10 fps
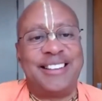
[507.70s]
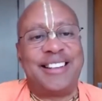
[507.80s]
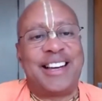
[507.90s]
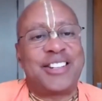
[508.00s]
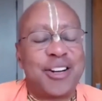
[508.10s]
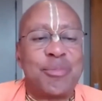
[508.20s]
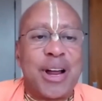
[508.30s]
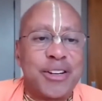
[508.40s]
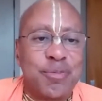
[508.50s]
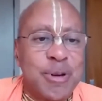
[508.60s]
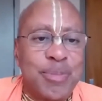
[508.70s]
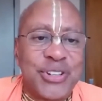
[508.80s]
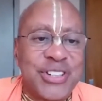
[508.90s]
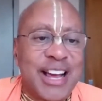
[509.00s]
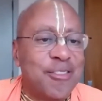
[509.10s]
Like sometimes people
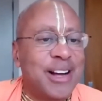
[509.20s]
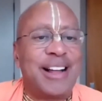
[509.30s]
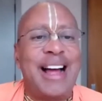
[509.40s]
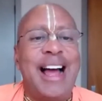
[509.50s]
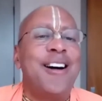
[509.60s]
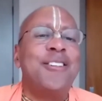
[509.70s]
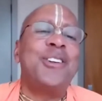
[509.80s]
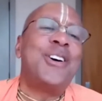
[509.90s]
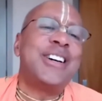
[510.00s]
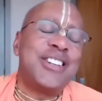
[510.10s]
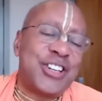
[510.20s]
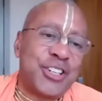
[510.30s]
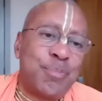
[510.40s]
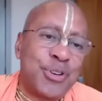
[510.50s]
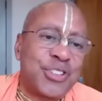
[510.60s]
say, well, how long is this
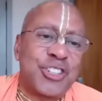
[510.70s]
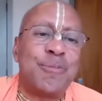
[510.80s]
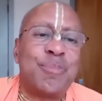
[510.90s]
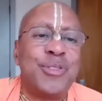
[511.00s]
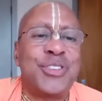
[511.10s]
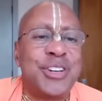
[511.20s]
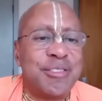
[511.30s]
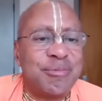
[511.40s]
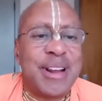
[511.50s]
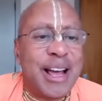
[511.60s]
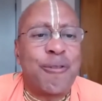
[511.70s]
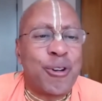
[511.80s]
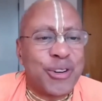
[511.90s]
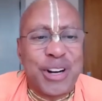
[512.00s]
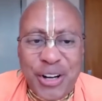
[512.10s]
book distribution
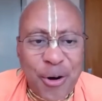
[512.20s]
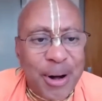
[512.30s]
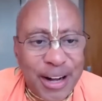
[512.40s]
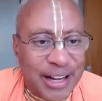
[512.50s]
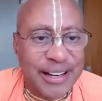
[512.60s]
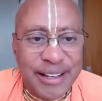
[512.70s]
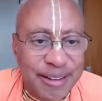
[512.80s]
effort going to go on?